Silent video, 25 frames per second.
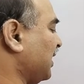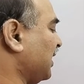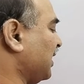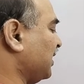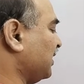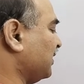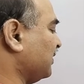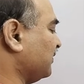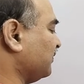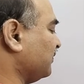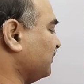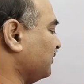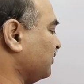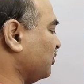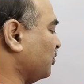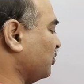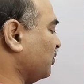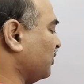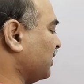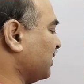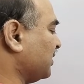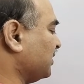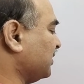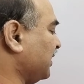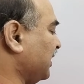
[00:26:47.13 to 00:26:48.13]
Yeah,
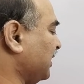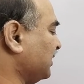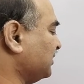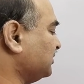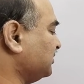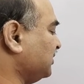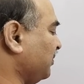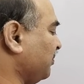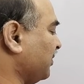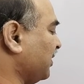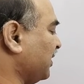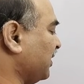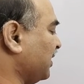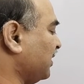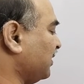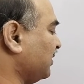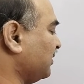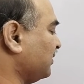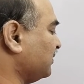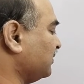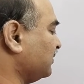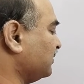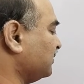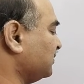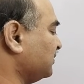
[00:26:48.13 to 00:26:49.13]
over the
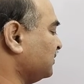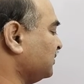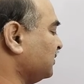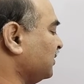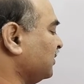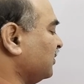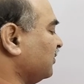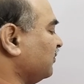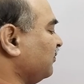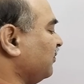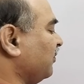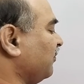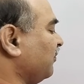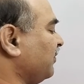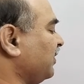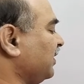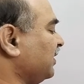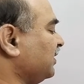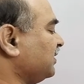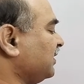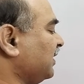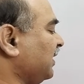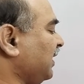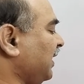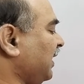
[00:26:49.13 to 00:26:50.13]
decimal
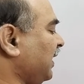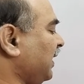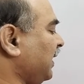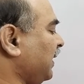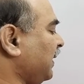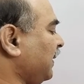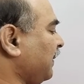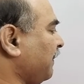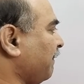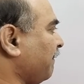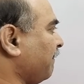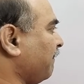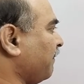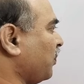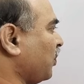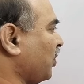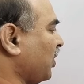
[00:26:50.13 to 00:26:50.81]
53.865.